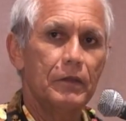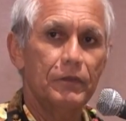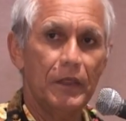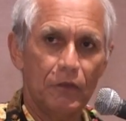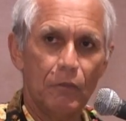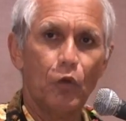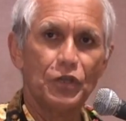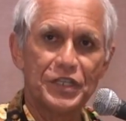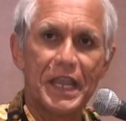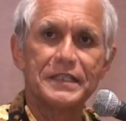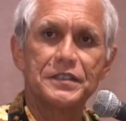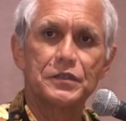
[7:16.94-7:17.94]
then the more
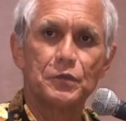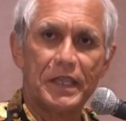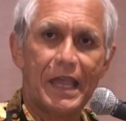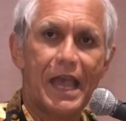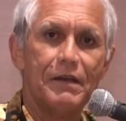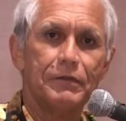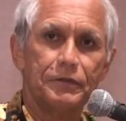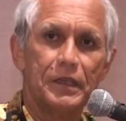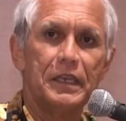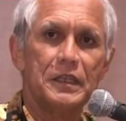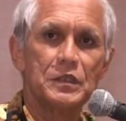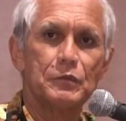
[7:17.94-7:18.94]
chances we have of
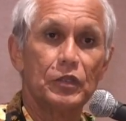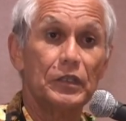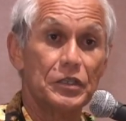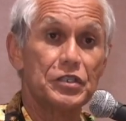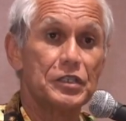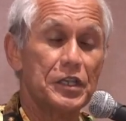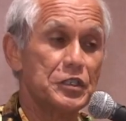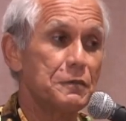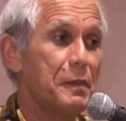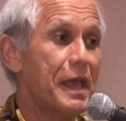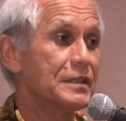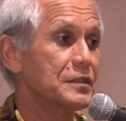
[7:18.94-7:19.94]
getting some good legislation
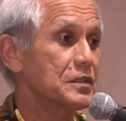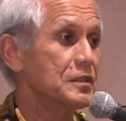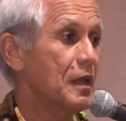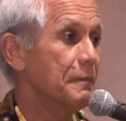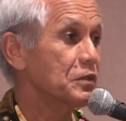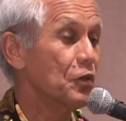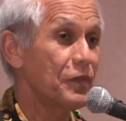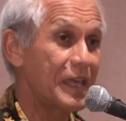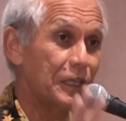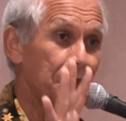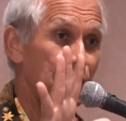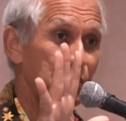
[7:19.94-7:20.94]
passed this time. So
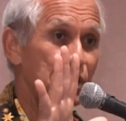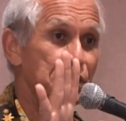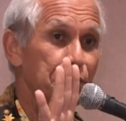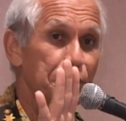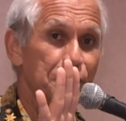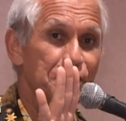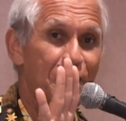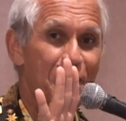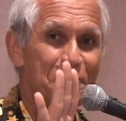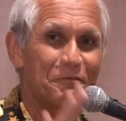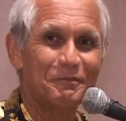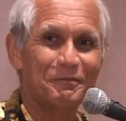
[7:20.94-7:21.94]
thank you very much for your
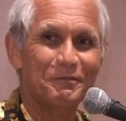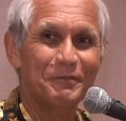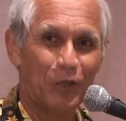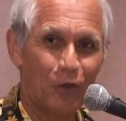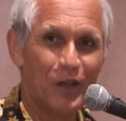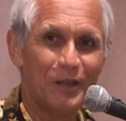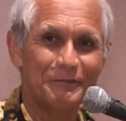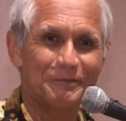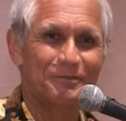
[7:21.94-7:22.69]
time. Aloha.